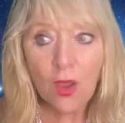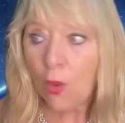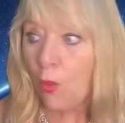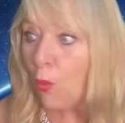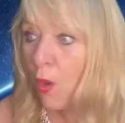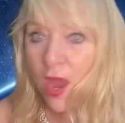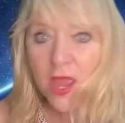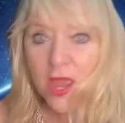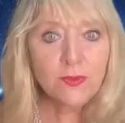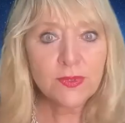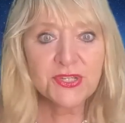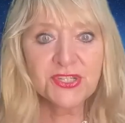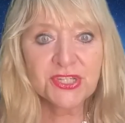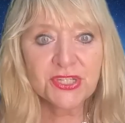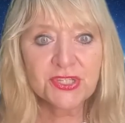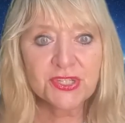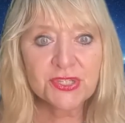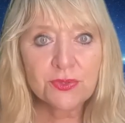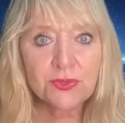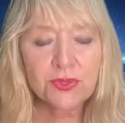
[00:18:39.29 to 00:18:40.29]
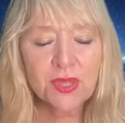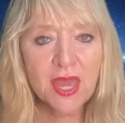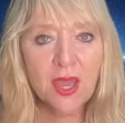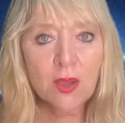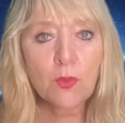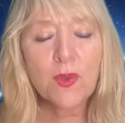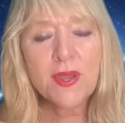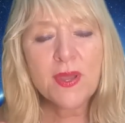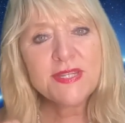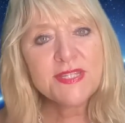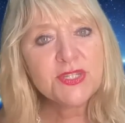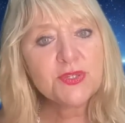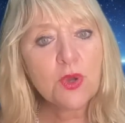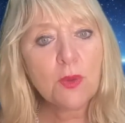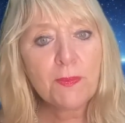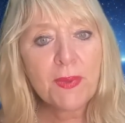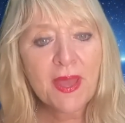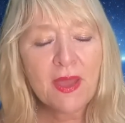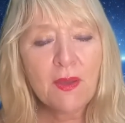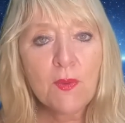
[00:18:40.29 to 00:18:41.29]
Why would you do that? Where's your
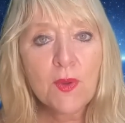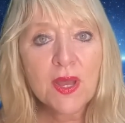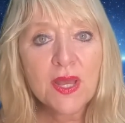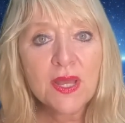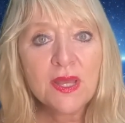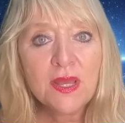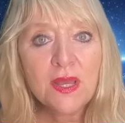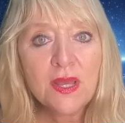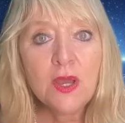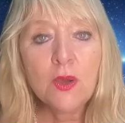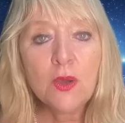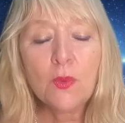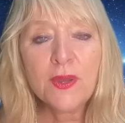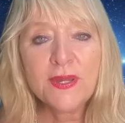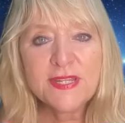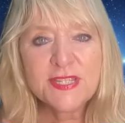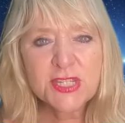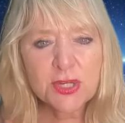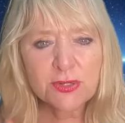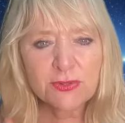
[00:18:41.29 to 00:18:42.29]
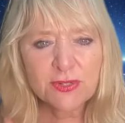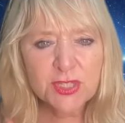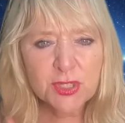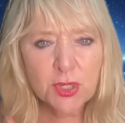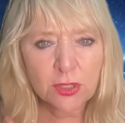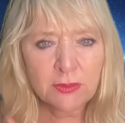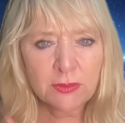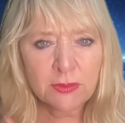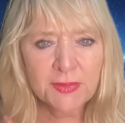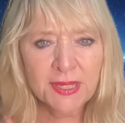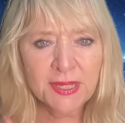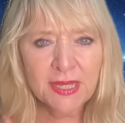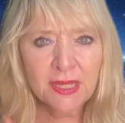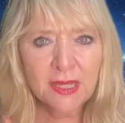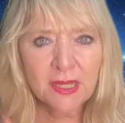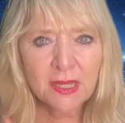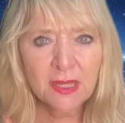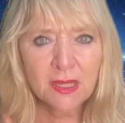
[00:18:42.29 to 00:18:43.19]
power? Where's your autonomy?